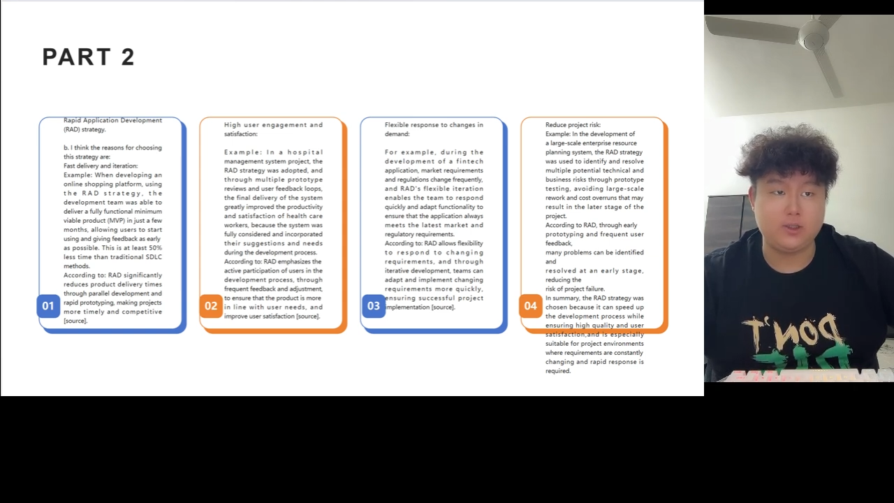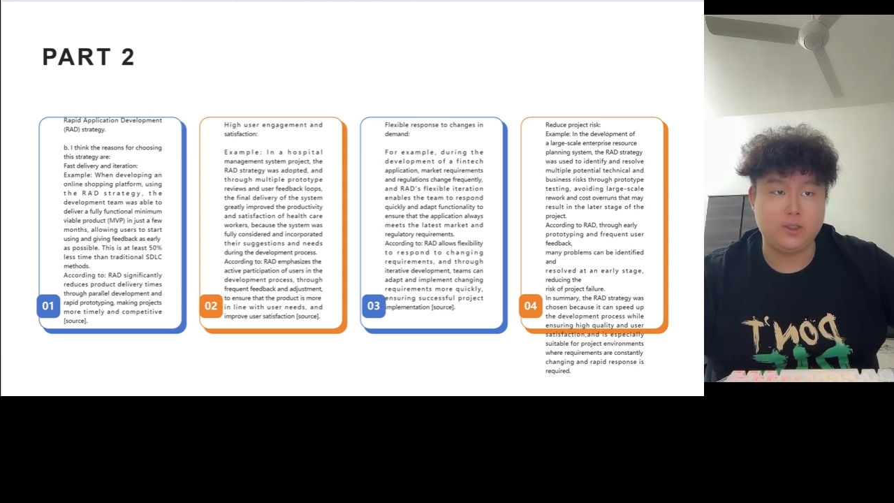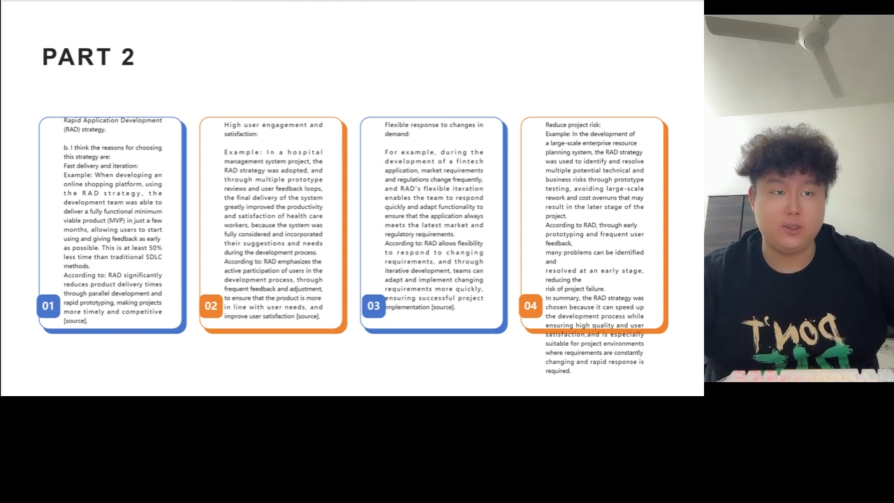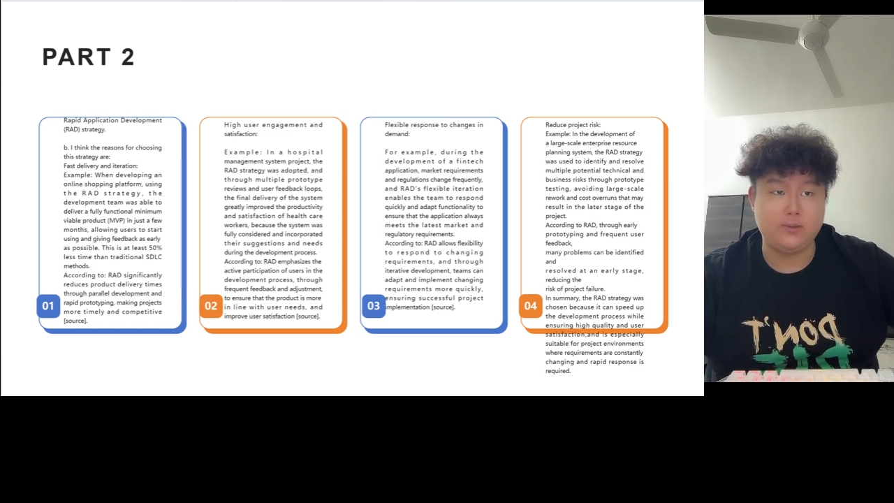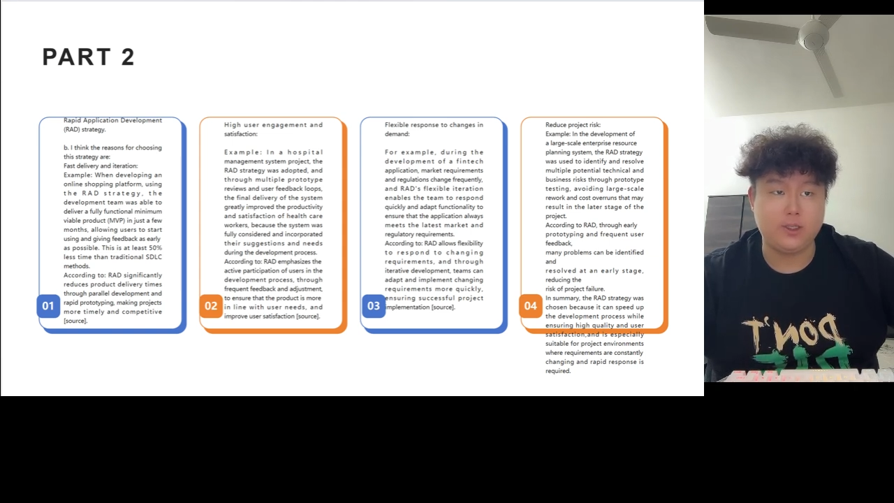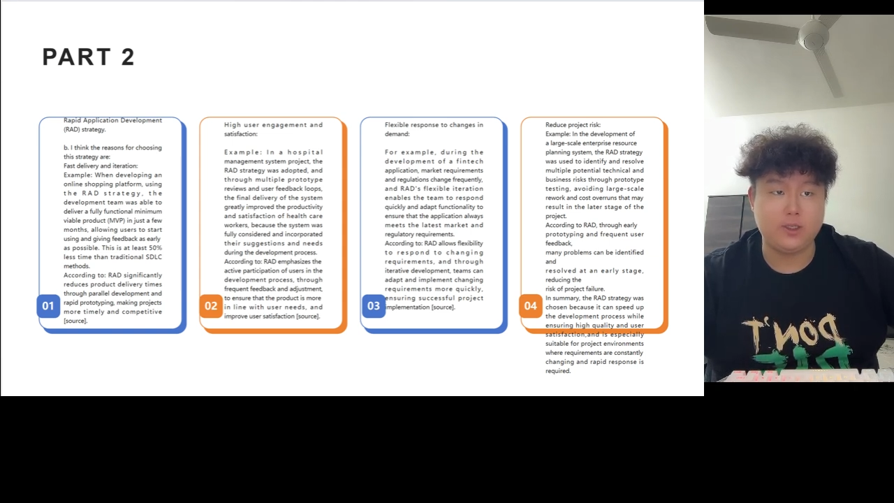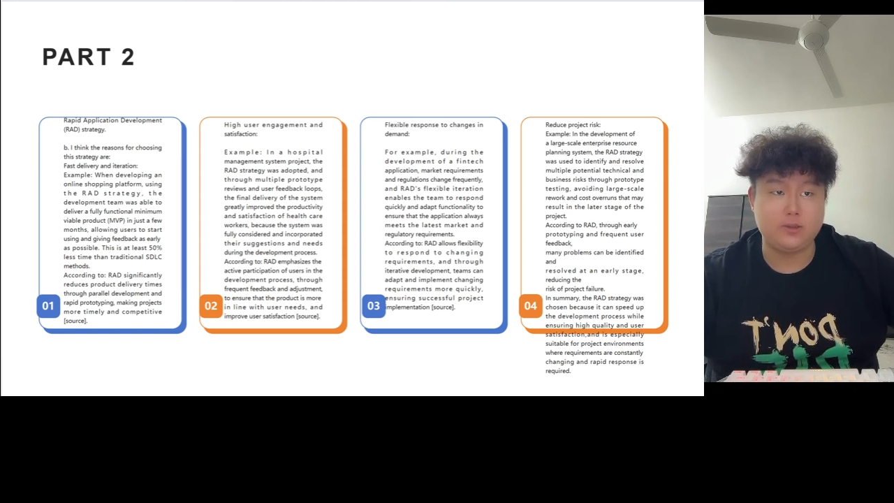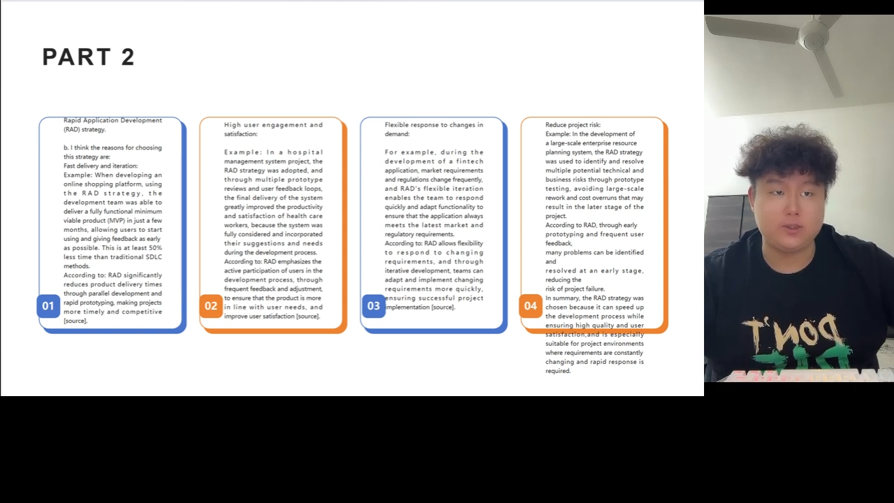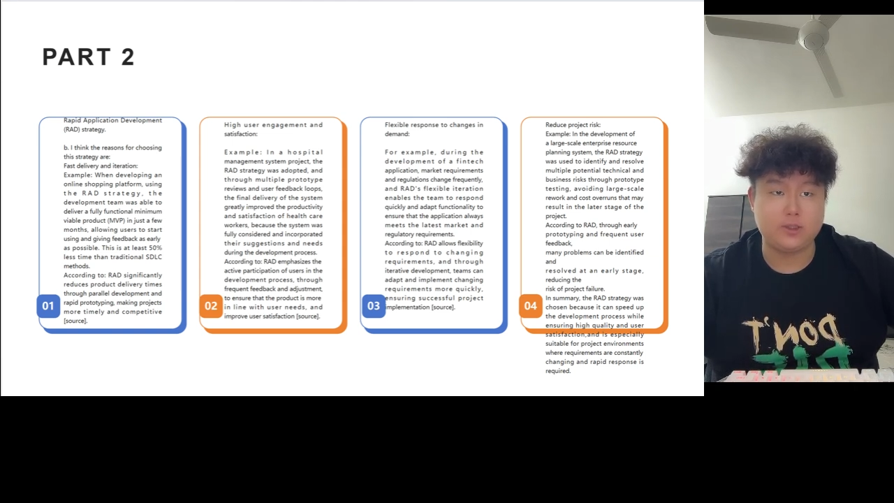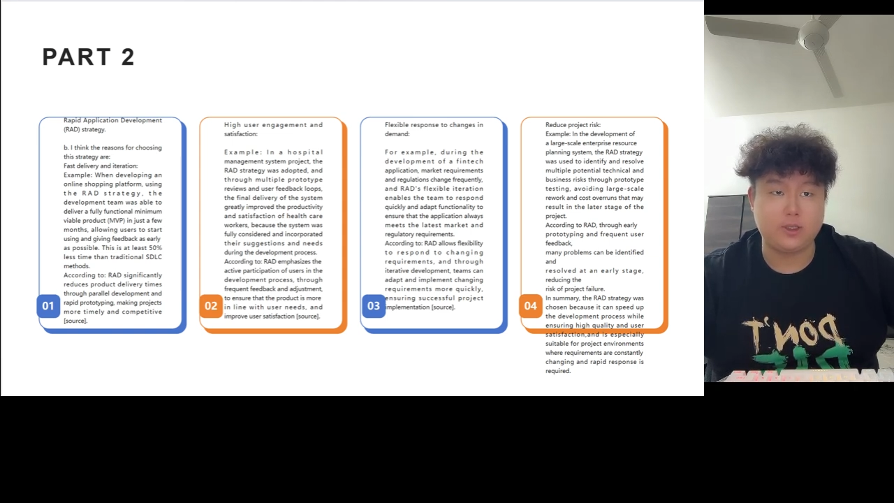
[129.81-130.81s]
of
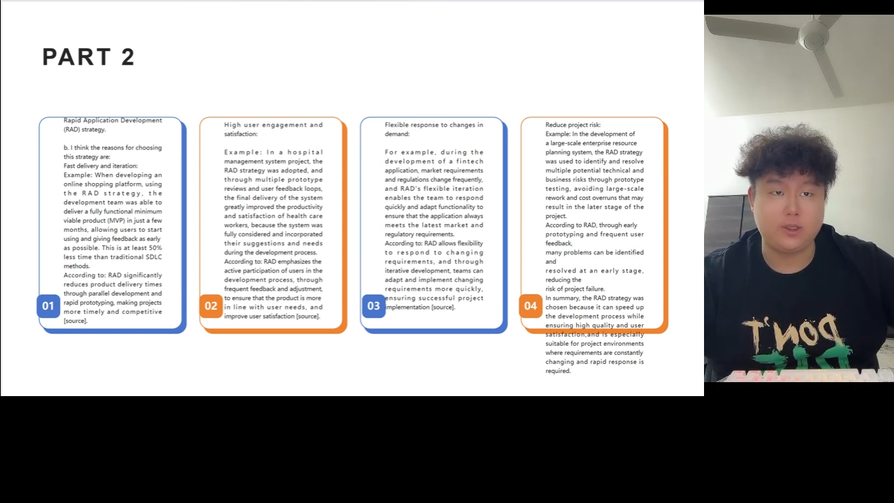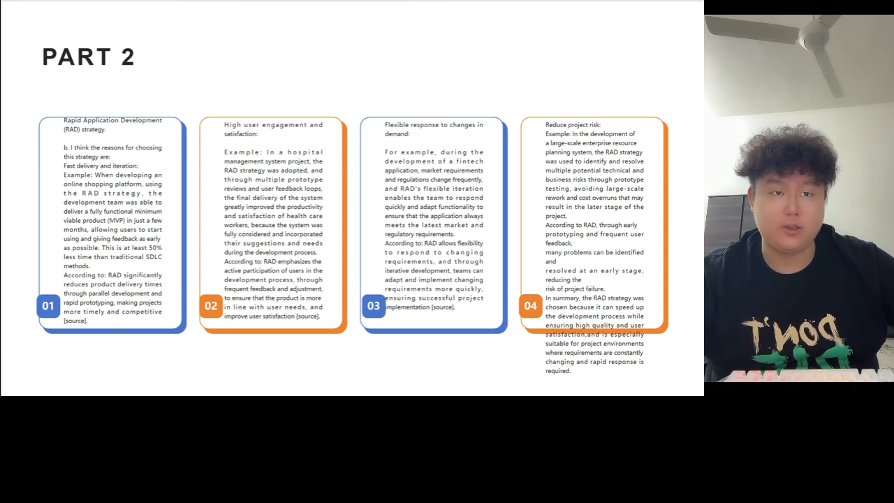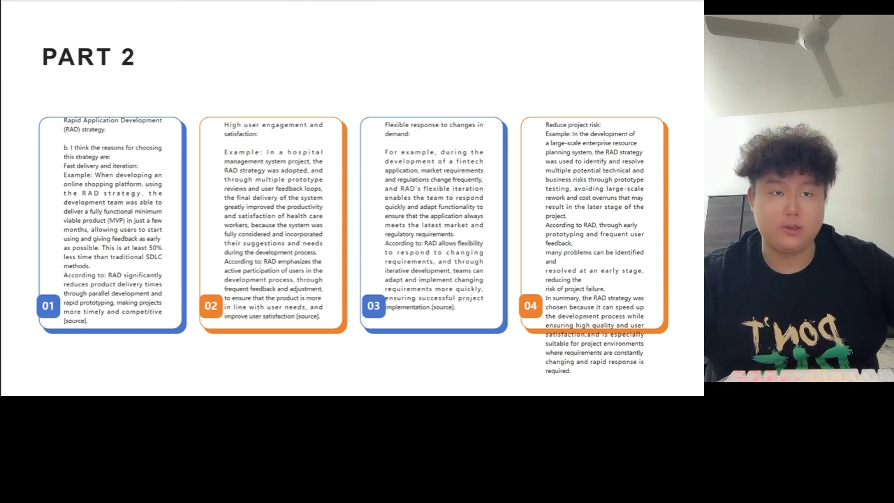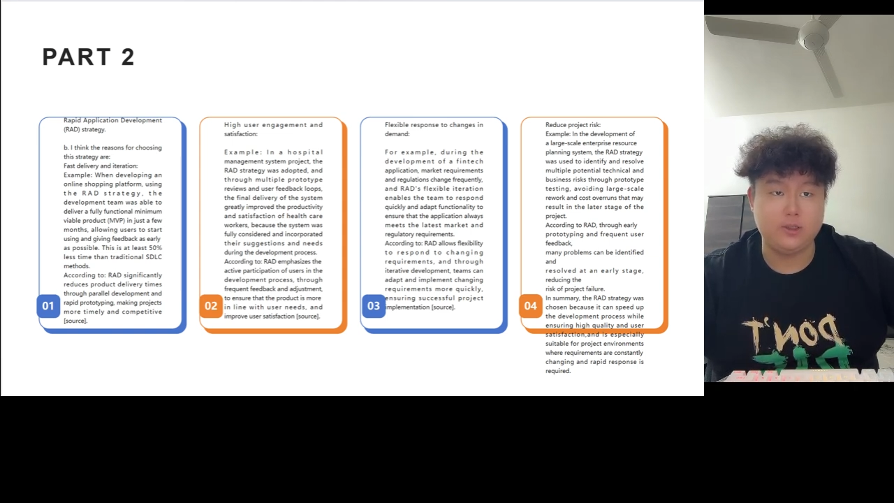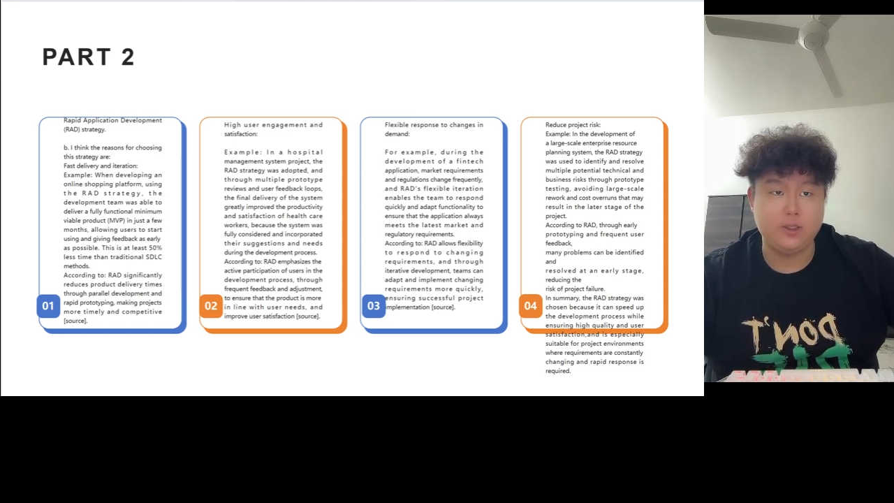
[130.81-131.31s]
healthcare